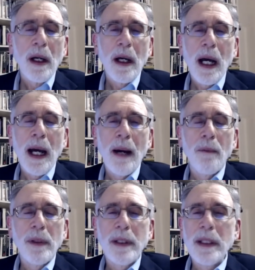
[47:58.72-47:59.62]
Uh,
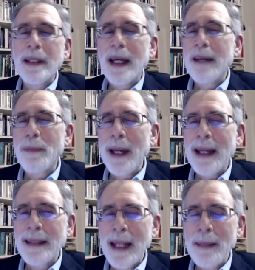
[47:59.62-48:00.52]
we didn't have a
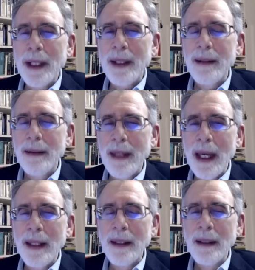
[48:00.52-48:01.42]
pandemic
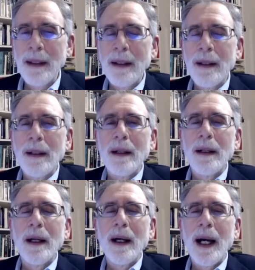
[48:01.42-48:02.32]
then.
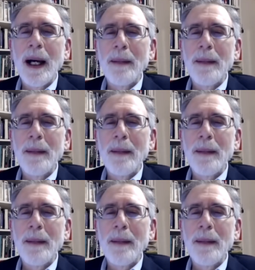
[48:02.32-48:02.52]
Um,